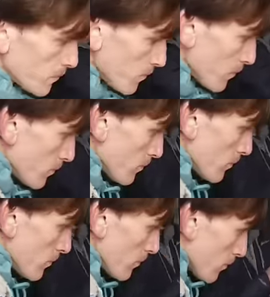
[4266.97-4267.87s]
Here's another
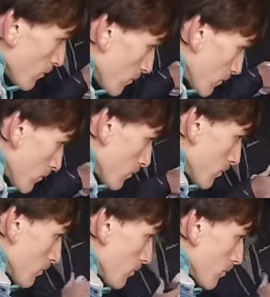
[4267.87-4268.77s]
Sion
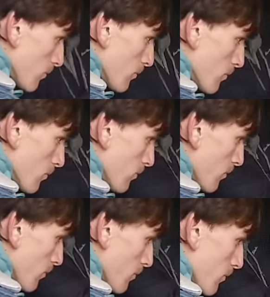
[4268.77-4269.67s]
Silver,
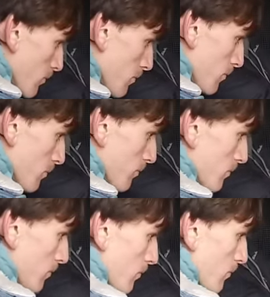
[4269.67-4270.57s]
classic
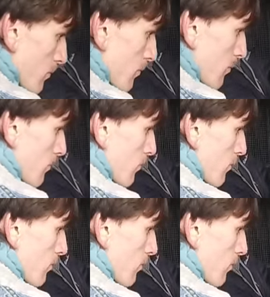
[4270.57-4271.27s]
Sion again.